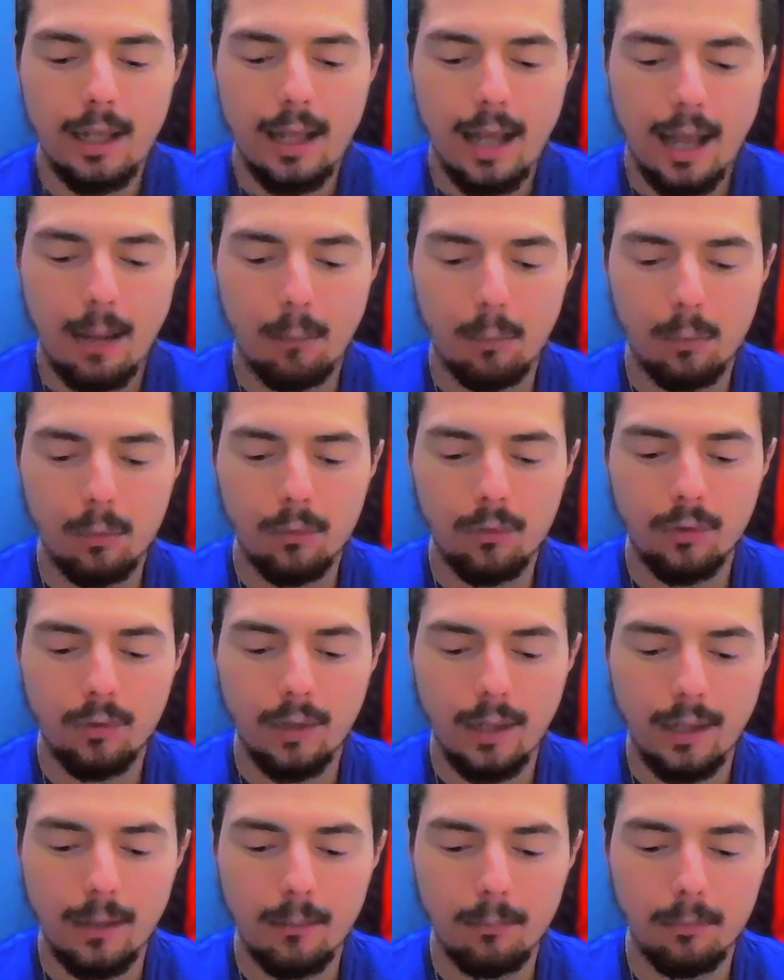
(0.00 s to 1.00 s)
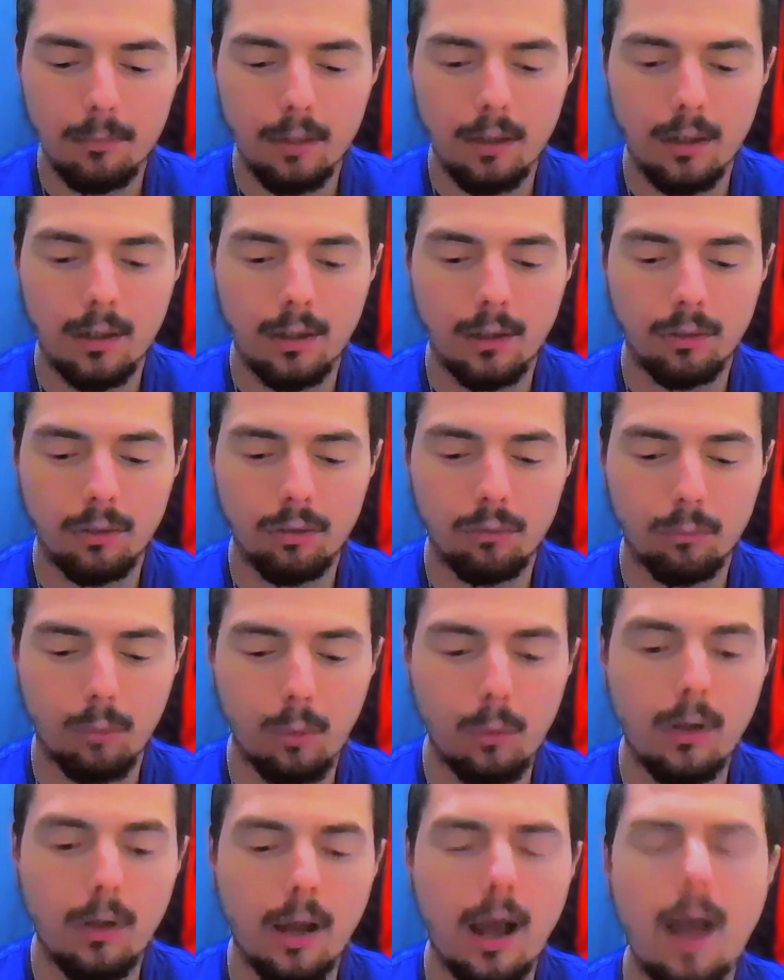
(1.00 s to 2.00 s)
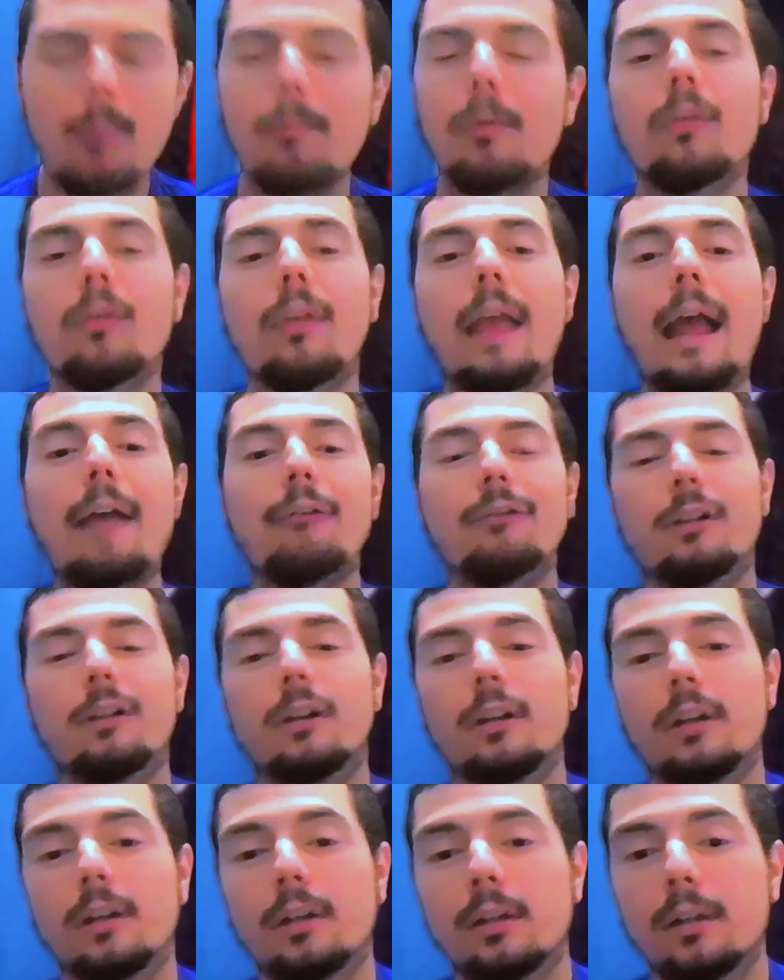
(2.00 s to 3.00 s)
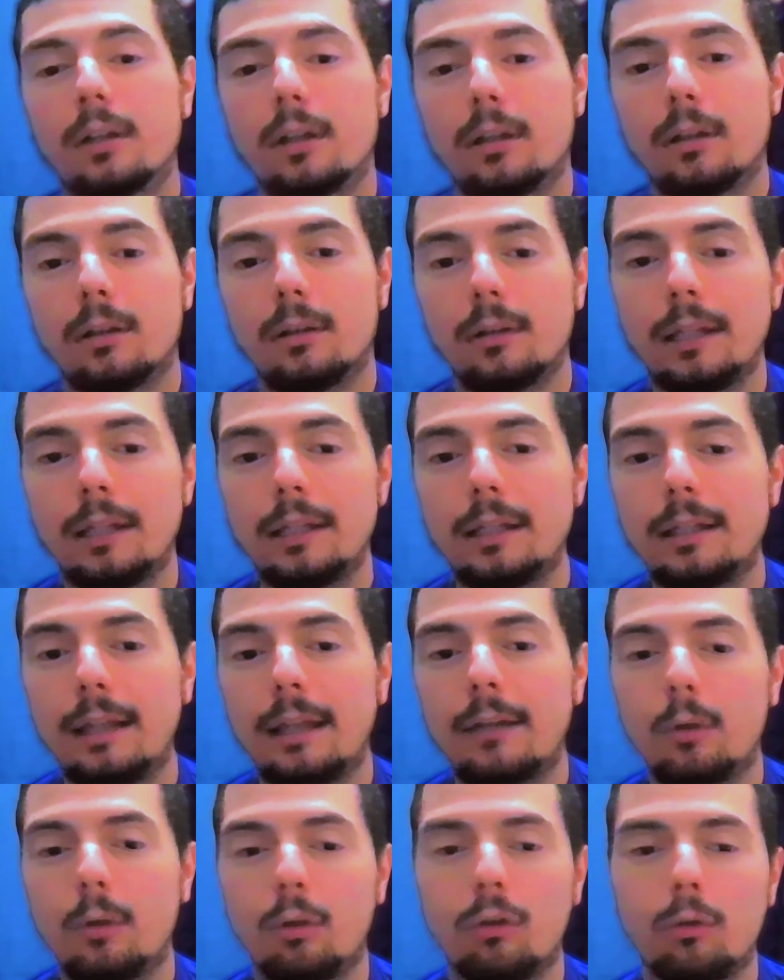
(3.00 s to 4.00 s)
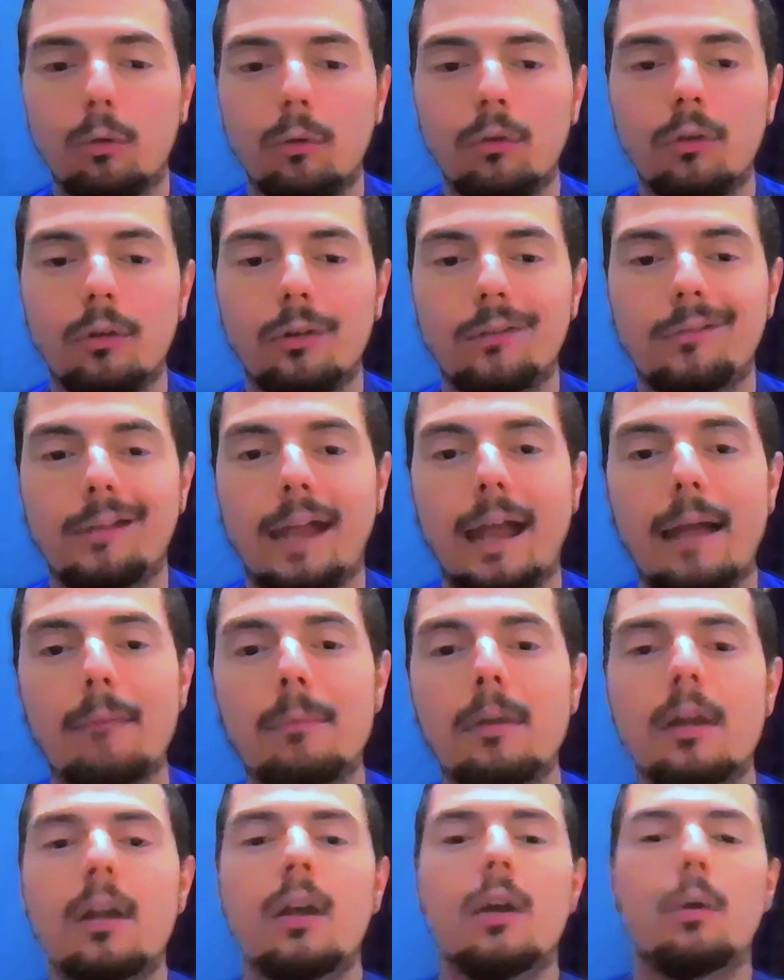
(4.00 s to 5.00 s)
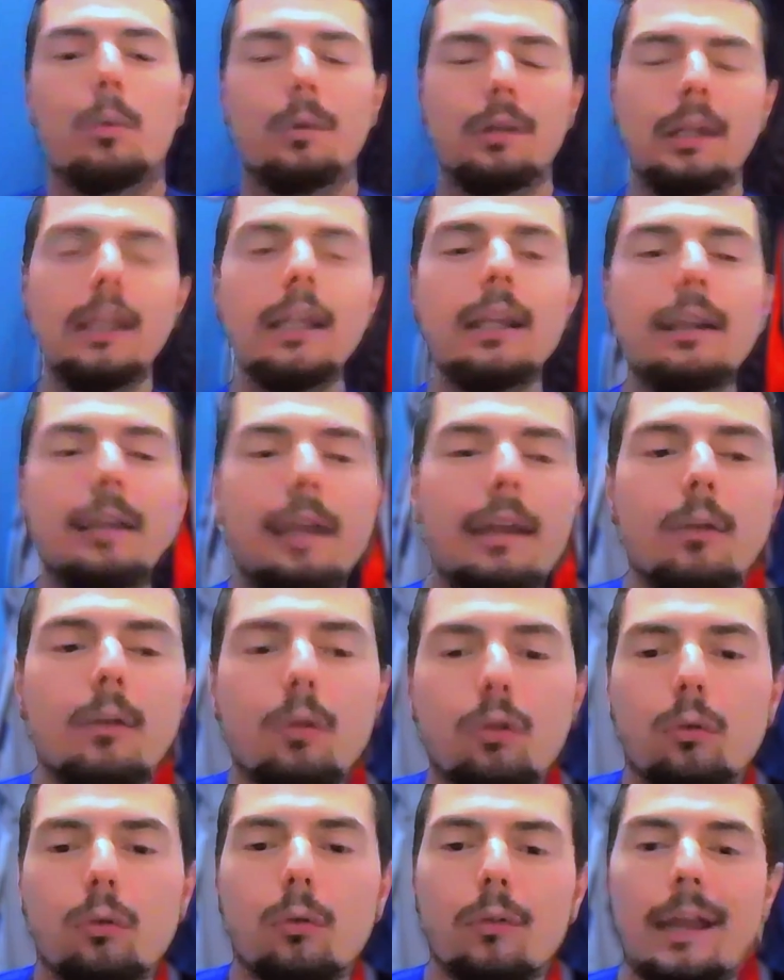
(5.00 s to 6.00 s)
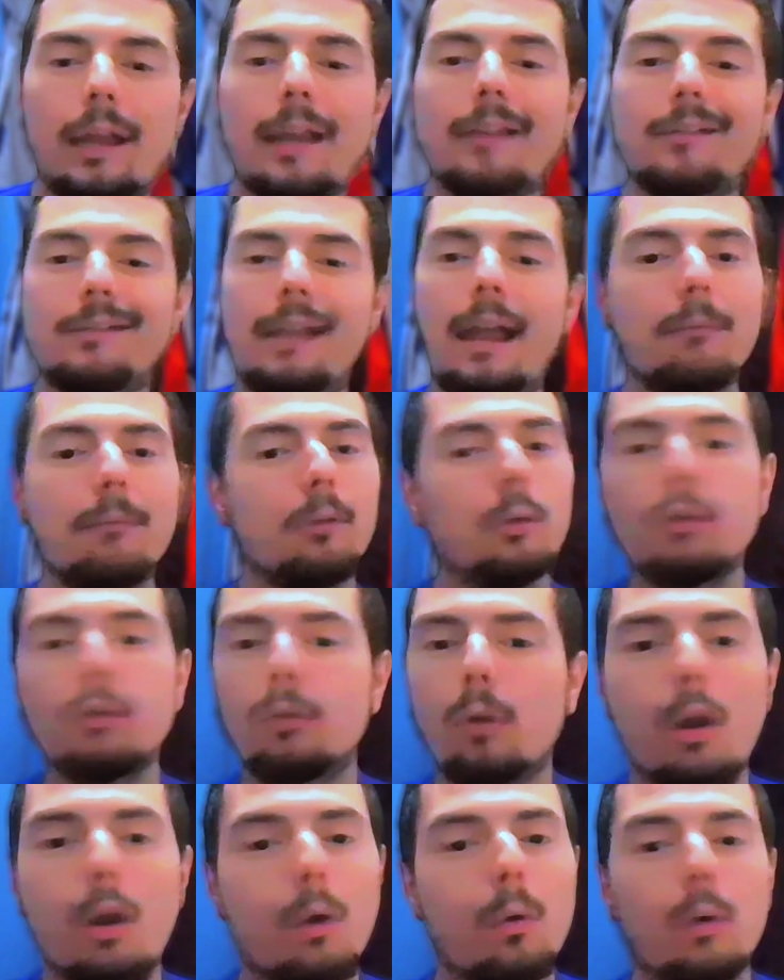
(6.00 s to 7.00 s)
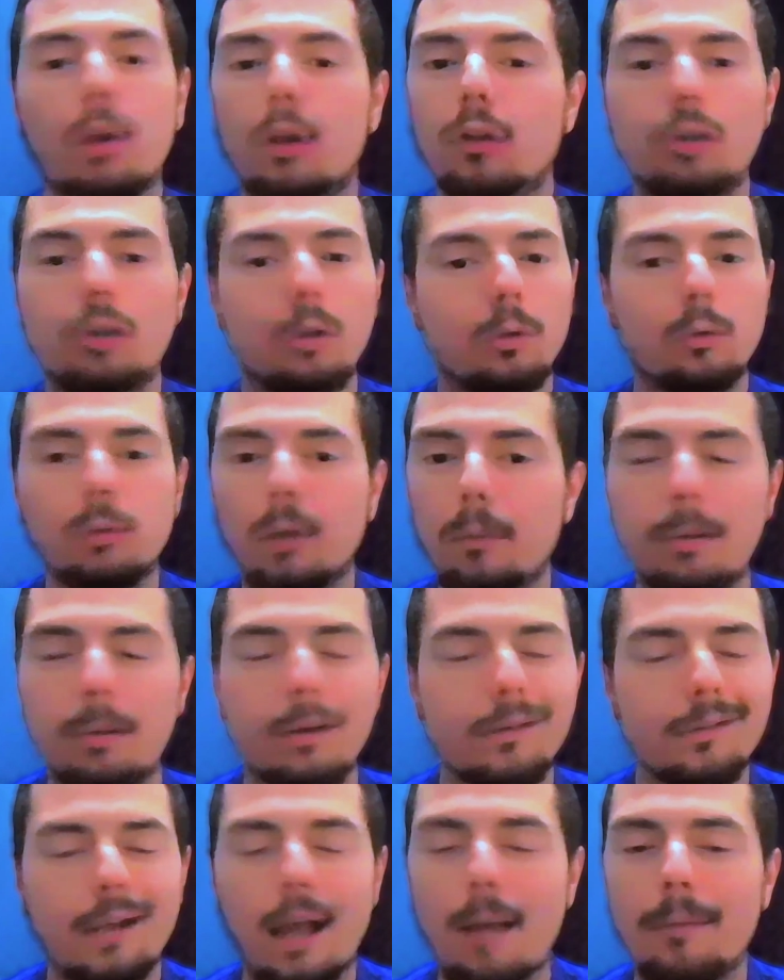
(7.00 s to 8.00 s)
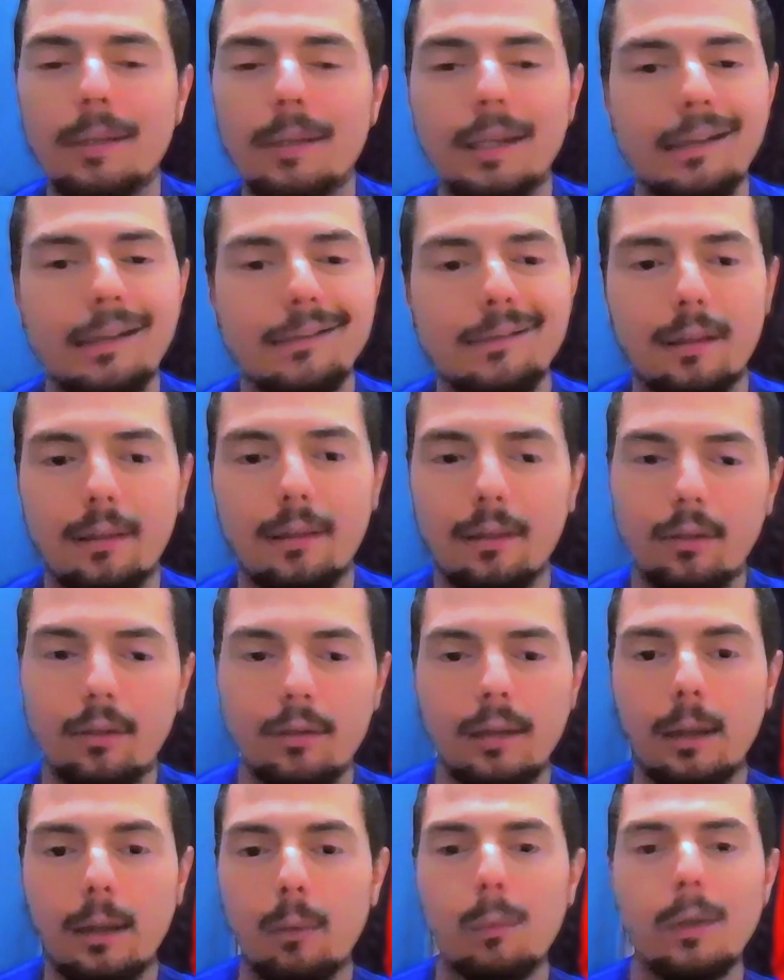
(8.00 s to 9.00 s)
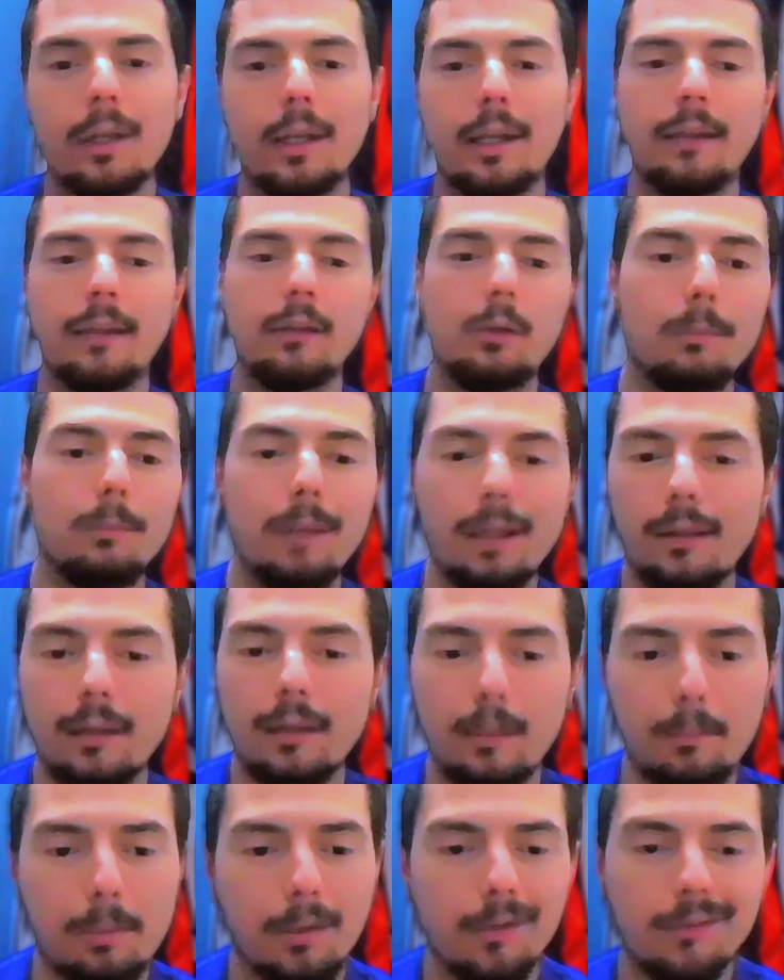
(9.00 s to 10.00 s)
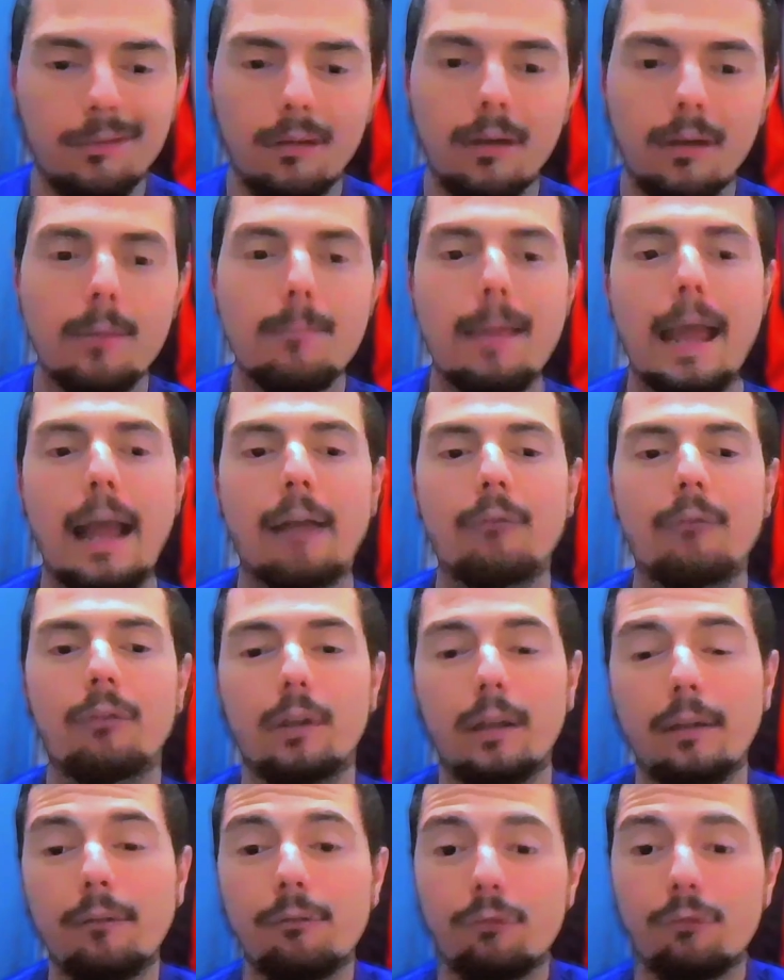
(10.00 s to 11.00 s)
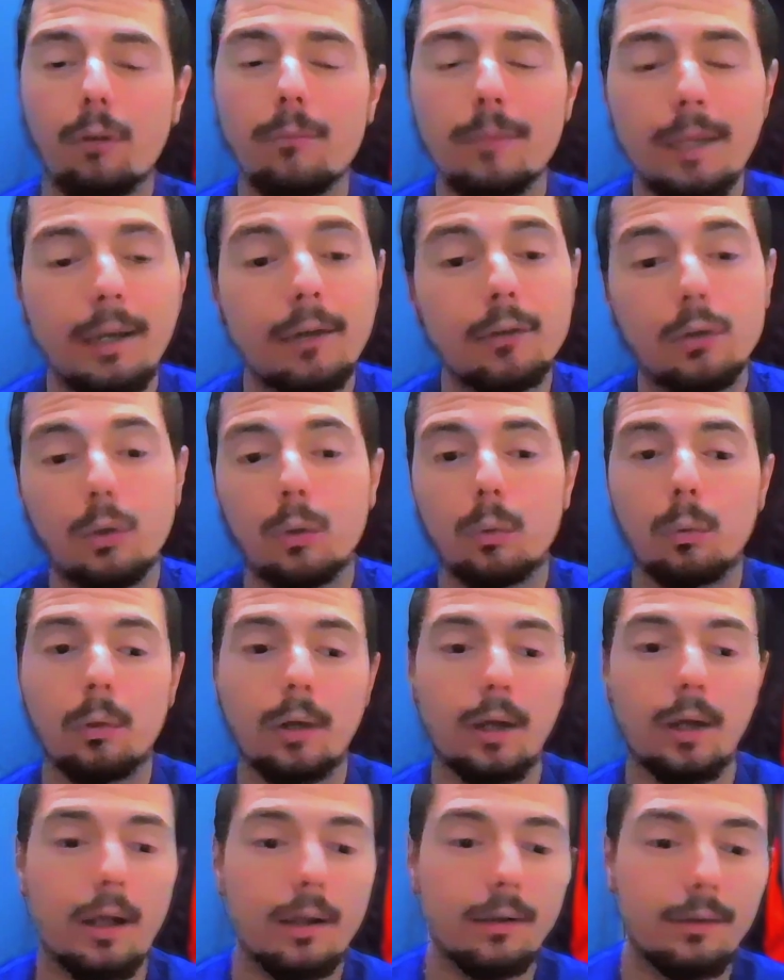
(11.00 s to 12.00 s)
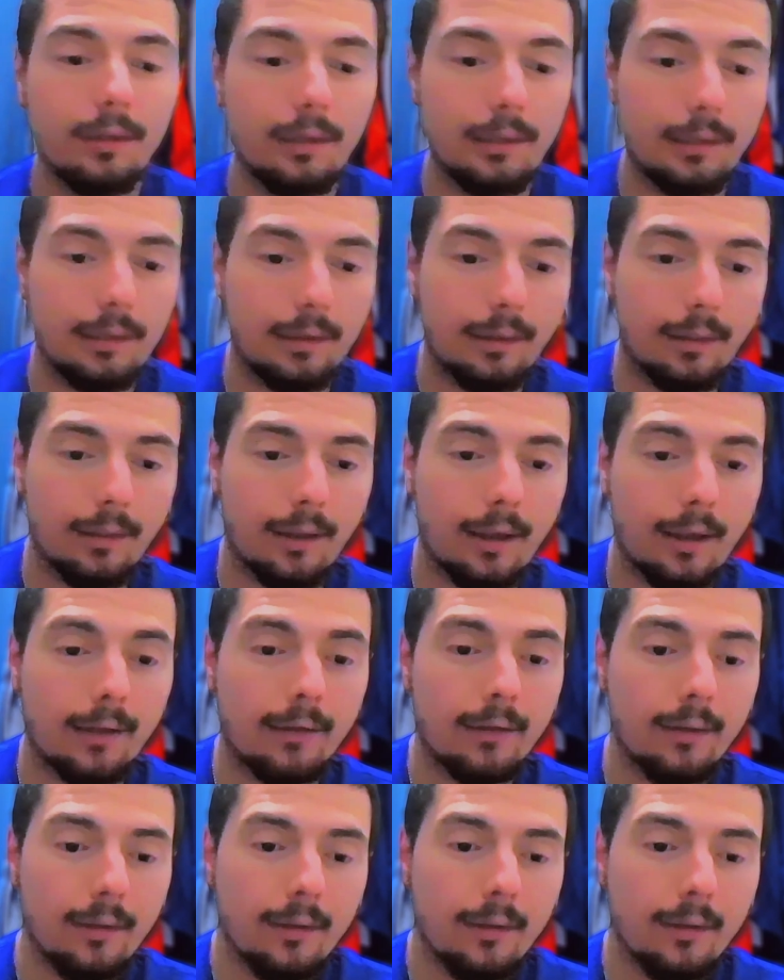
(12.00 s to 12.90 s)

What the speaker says: I will say throw combos after Lani Daniels throws her a jab. When Lani Daniels throws that jab, you throw two, three punch combinations and stick with it, and you basically push her on the back foot. And then from there, you can work on to the inside.